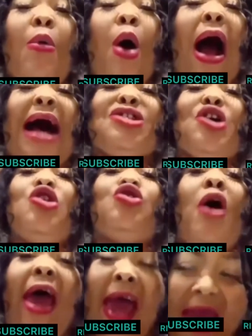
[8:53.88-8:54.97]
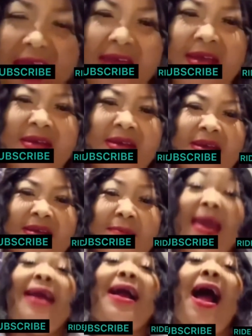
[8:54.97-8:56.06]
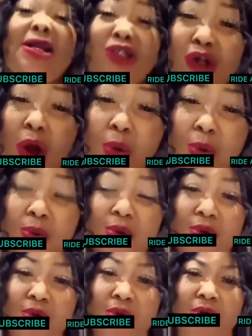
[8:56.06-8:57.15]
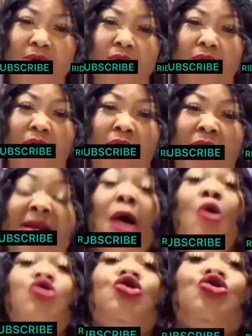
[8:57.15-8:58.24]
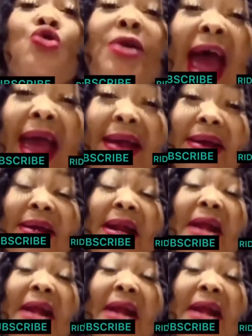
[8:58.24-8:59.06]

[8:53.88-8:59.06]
as on pay. May catch row. Near Usu, ye, Ninia